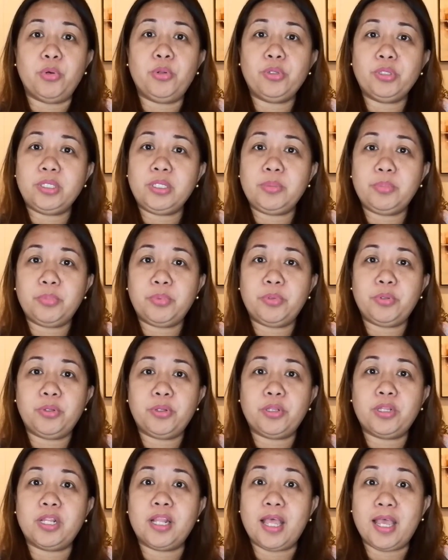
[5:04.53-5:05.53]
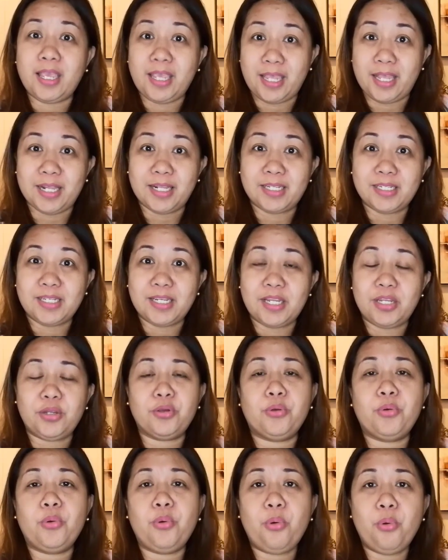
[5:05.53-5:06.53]
multiple clients and
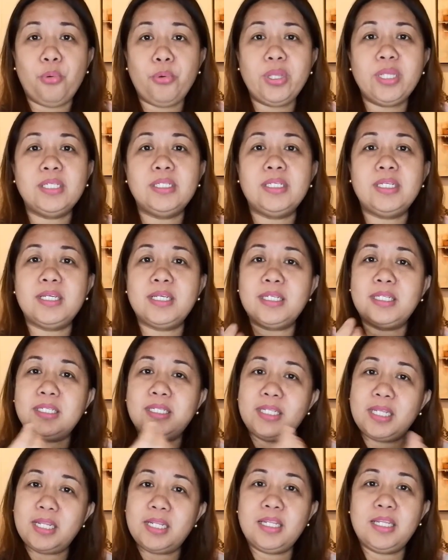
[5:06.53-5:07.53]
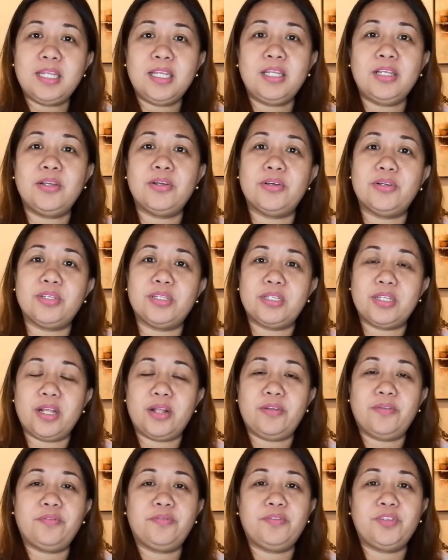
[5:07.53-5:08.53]
you're always extending
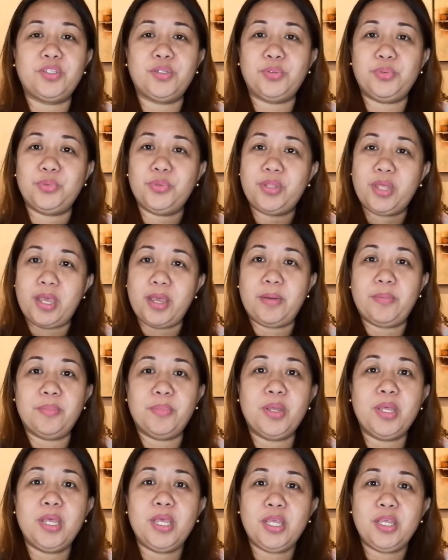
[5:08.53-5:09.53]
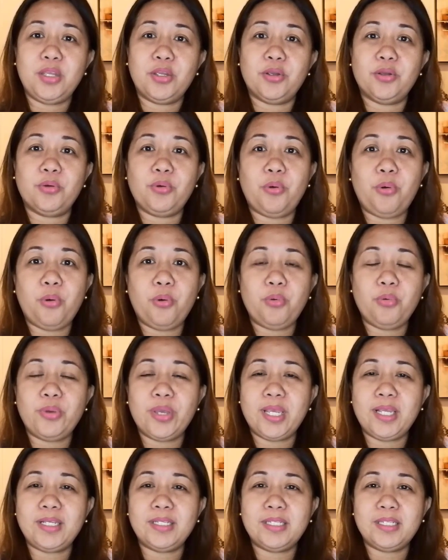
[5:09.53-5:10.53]
yourself to them. You're
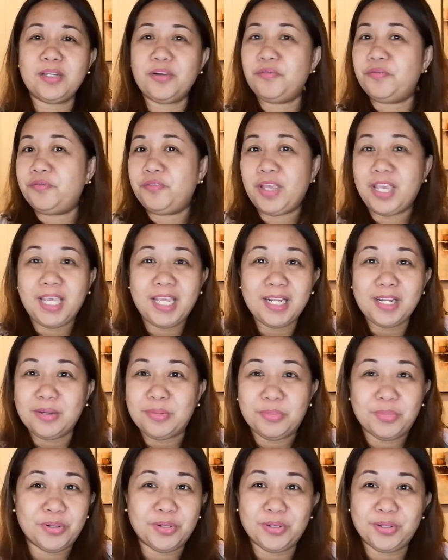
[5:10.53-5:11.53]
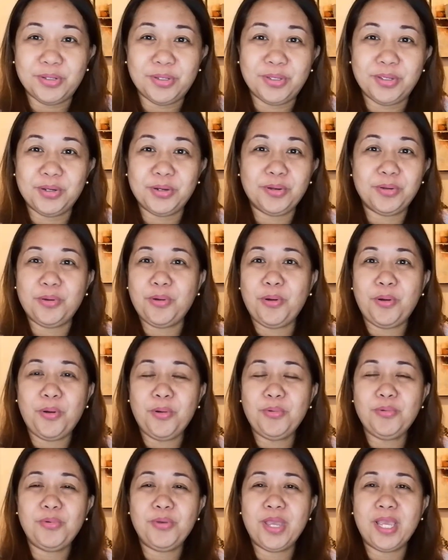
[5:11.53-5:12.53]
always available. You're
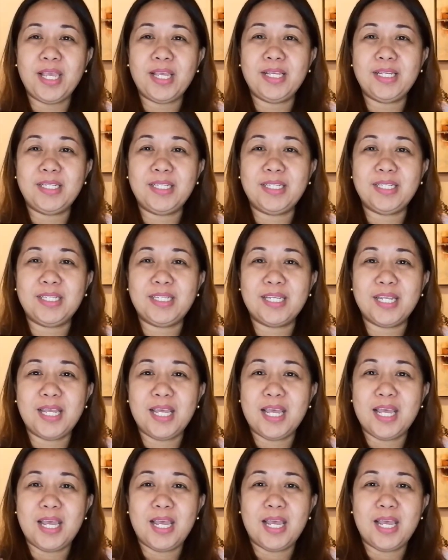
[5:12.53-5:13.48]
always